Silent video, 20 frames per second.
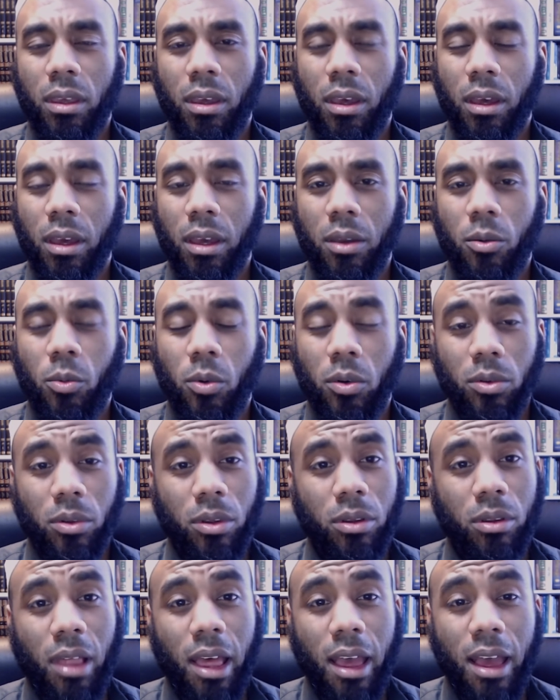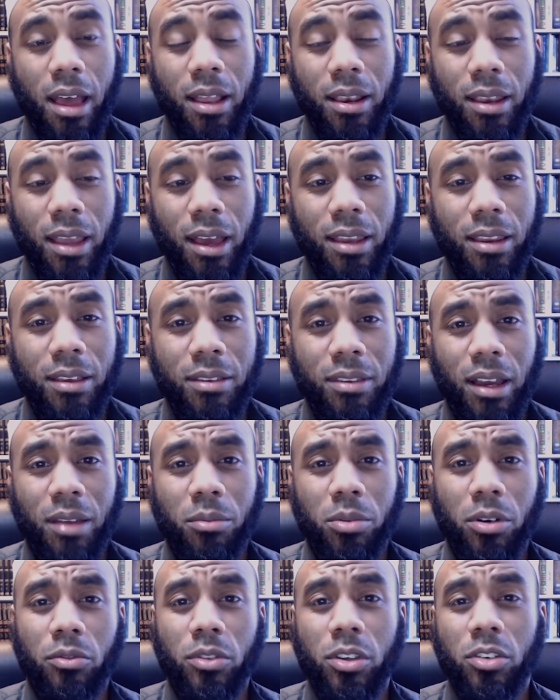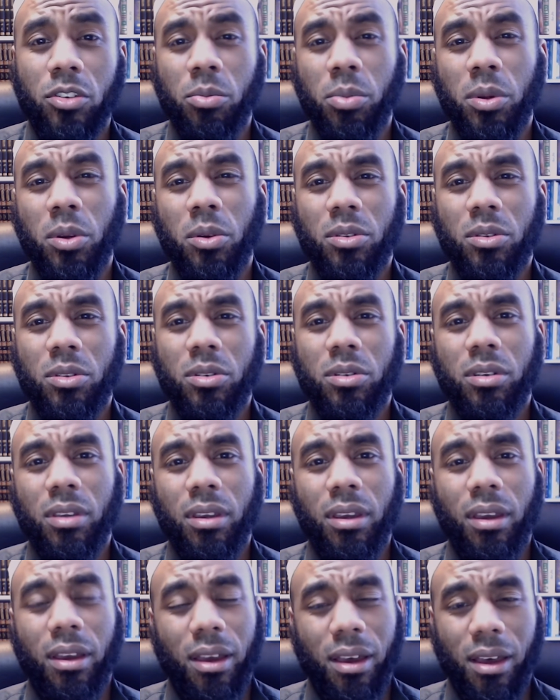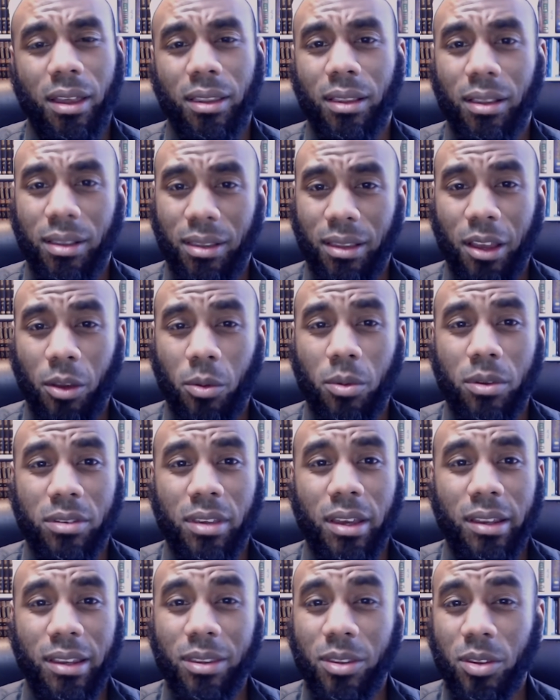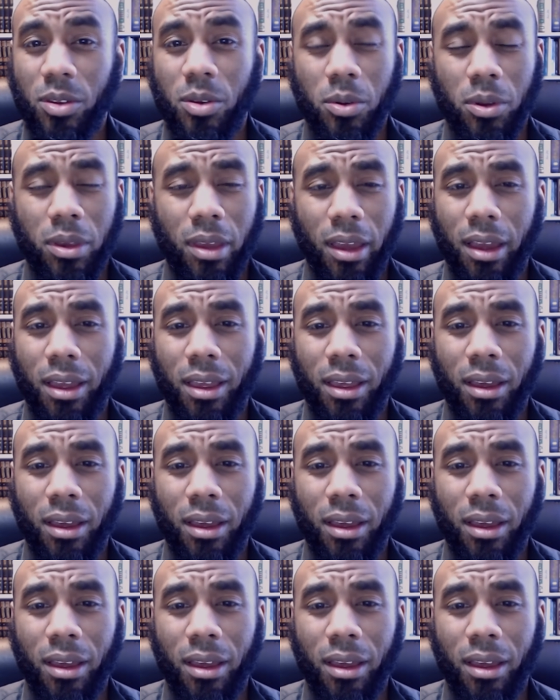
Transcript: Uh, it will end any type of disputes. And like we said in the UK,